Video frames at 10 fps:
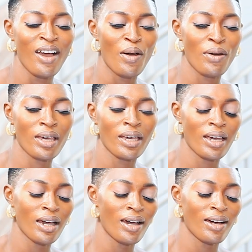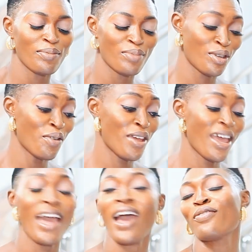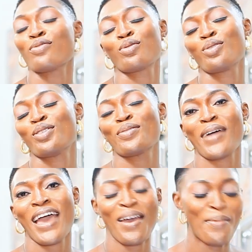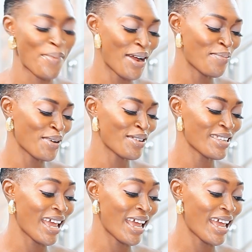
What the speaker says: Okay, sorry I have to use my iPad because